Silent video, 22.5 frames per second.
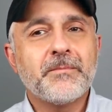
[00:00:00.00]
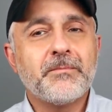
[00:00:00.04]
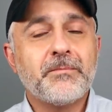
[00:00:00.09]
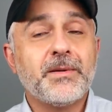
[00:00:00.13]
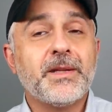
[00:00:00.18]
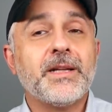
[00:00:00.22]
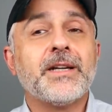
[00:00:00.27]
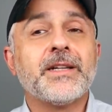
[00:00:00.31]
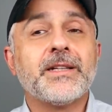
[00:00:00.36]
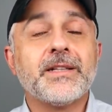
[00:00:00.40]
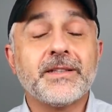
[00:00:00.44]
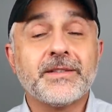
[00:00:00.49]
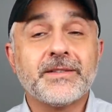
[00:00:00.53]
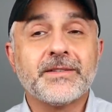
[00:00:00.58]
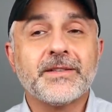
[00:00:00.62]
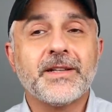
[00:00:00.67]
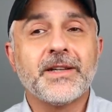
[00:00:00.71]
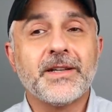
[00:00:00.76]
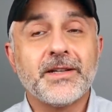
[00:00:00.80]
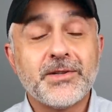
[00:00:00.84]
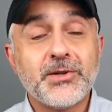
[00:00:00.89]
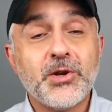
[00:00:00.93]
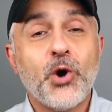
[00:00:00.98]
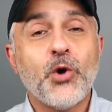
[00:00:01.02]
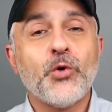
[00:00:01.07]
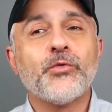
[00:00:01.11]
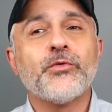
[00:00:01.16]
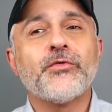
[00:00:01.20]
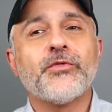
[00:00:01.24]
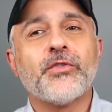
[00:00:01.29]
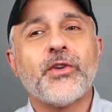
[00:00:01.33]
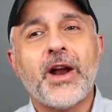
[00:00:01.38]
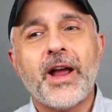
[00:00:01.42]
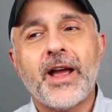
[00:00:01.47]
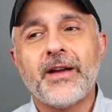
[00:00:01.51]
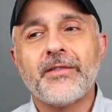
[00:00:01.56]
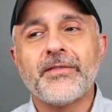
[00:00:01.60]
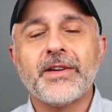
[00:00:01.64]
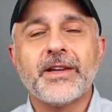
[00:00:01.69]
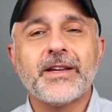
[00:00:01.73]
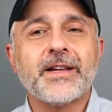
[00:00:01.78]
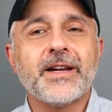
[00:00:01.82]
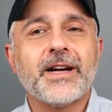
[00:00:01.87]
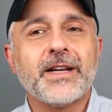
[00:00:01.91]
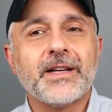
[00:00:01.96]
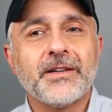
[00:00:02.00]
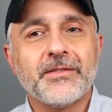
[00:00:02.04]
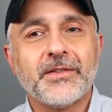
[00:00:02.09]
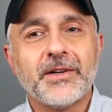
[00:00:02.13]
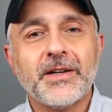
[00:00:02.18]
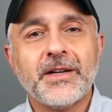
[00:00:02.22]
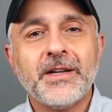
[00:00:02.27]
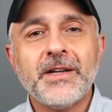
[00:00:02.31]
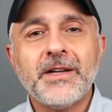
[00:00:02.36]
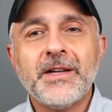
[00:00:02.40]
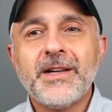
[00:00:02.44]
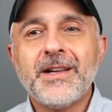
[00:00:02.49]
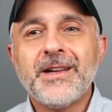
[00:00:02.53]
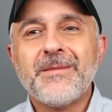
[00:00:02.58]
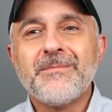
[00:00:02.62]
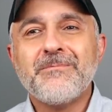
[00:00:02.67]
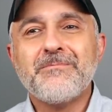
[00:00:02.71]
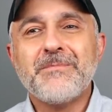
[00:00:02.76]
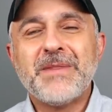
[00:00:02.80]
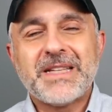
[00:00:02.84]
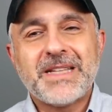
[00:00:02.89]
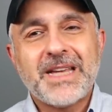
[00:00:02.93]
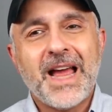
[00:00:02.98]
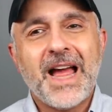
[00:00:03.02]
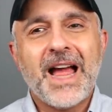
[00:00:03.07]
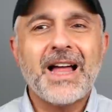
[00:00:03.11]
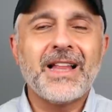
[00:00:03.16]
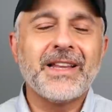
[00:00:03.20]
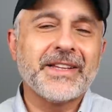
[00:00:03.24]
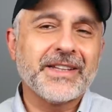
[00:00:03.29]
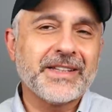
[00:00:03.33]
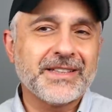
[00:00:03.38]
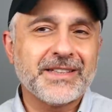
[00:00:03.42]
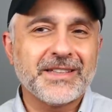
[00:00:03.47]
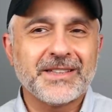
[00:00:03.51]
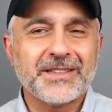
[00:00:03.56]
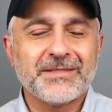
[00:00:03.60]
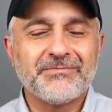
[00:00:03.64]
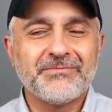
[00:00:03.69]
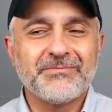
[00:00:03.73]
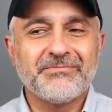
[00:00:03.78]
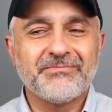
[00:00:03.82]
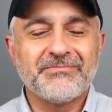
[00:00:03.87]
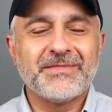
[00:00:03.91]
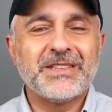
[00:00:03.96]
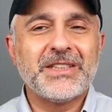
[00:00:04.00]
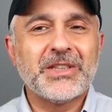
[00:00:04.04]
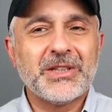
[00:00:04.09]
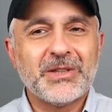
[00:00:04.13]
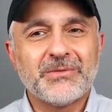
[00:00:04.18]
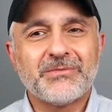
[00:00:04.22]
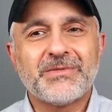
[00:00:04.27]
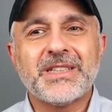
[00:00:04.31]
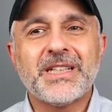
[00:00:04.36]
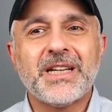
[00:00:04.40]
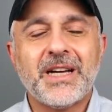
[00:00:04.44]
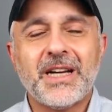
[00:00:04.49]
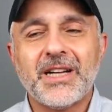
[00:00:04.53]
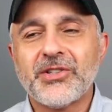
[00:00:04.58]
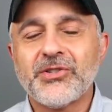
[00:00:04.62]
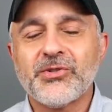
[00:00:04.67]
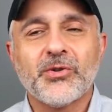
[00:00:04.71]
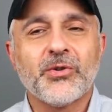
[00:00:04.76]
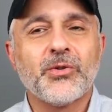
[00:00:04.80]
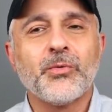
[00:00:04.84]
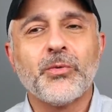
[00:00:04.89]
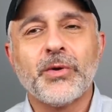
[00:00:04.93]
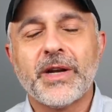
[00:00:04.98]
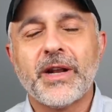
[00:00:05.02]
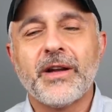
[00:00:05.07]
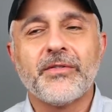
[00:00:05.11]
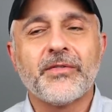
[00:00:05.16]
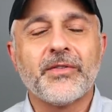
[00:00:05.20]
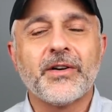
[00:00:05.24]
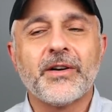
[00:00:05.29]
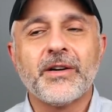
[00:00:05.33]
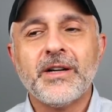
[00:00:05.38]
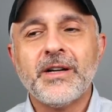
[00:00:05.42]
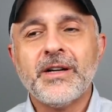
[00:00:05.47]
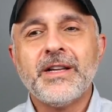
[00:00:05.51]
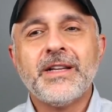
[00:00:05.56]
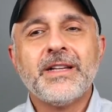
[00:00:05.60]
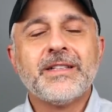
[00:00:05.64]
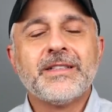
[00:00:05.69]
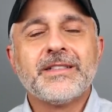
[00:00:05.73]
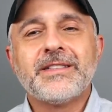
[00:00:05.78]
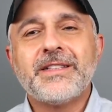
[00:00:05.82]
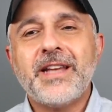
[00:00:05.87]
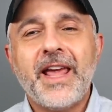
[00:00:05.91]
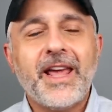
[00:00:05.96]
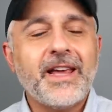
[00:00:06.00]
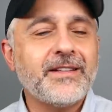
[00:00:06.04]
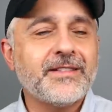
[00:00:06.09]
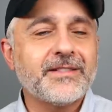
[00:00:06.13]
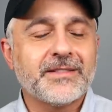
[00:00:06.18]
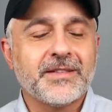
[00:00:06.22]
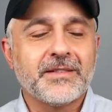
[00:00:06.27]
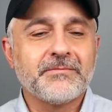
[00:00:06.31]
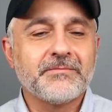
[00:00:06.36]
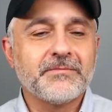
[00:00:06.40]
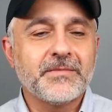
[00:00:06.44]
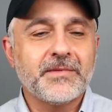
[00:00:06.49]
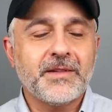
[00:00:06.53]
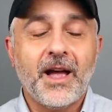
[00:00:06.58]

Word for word: blood is uh, known for having kind of a metallic, uh, you know, touch or whatever, taste.